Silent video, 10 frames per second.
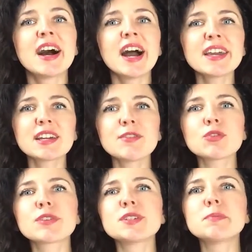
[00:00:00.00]
I have
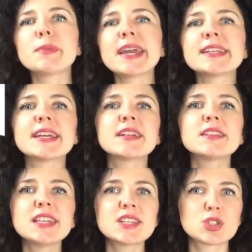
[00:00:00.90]
already made a
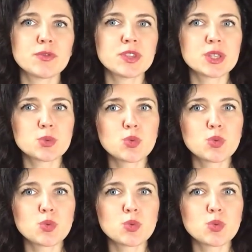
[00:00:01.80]
list of these